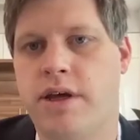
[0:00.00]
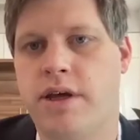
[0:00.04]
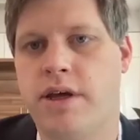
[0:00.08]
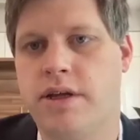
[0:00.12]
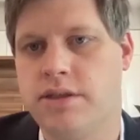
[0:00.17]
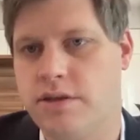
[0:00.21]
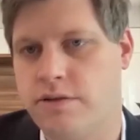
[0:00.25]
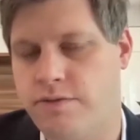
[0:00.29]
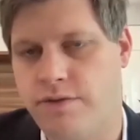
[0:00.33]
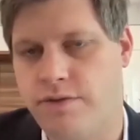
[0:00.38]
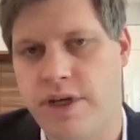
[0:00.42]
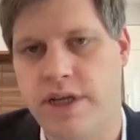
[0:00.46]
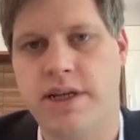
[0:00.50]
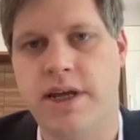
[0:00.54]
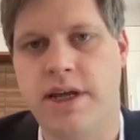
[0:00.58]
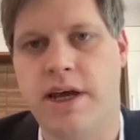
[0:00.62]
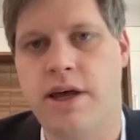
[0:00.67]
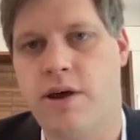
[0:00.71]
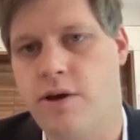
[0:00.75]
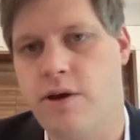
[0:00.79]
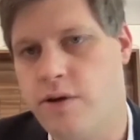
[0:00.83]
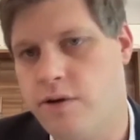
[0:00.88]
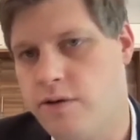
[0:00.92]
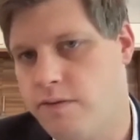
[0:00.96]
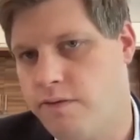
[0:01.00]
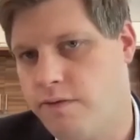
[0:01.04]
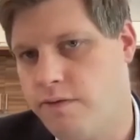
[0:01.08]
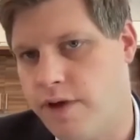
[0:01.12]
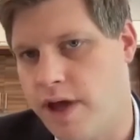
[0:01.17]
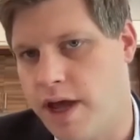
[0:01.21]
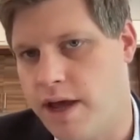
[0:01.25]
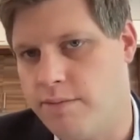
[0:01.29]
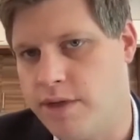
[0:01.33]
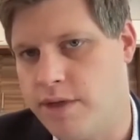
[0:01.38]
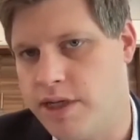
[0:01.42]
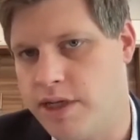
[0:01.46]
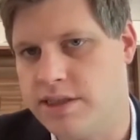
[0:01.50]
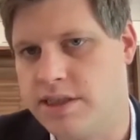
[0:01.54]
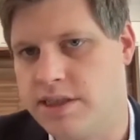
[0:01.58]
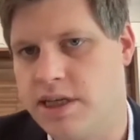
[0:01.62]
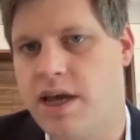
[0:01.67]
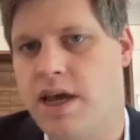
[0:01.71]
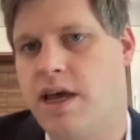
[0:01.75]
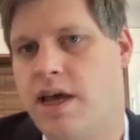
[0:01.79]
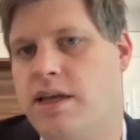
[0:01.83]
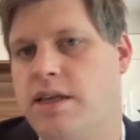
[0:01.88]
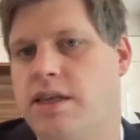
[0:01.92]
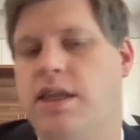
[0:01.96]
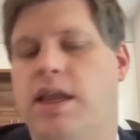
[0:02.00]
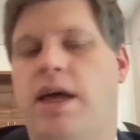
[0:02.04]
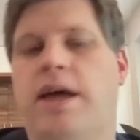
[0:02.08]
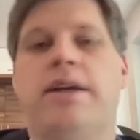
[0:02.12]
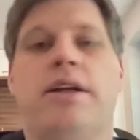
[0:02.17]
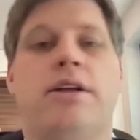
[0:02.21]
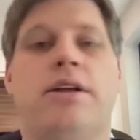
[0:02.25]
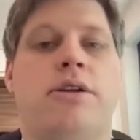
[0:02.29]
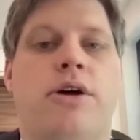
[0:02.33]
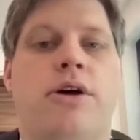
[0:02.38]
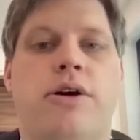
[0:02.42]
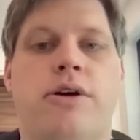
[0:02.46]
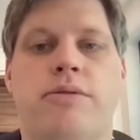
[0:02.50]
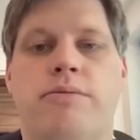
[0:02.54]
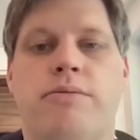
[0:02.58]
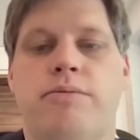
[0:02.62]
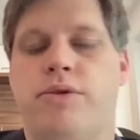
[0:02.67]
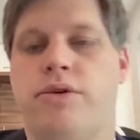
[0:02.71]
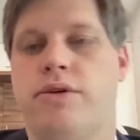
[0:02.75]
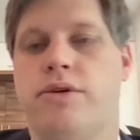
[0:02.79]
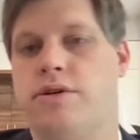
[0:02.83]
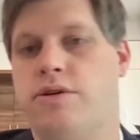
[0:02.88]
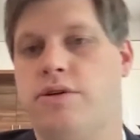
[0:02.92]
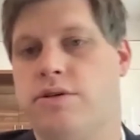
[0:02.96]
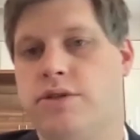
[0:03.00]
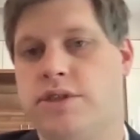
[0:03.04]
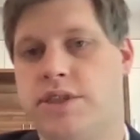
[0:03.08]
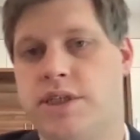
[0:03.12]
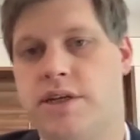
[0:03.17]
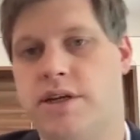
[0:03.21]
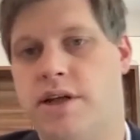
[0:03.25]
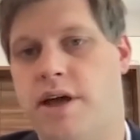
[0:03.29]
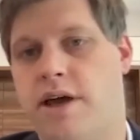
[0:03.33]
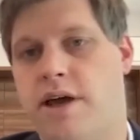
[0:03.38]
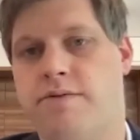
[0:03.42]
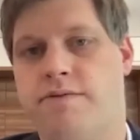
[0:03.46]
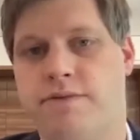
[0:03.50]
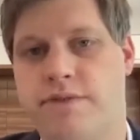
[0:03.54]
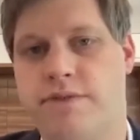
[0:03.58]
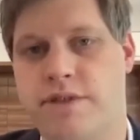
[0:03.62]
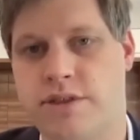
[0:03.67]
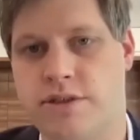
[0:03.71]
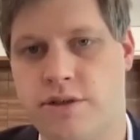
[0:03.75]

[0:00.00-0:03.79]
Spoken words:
to feed their own families, let alone produce enough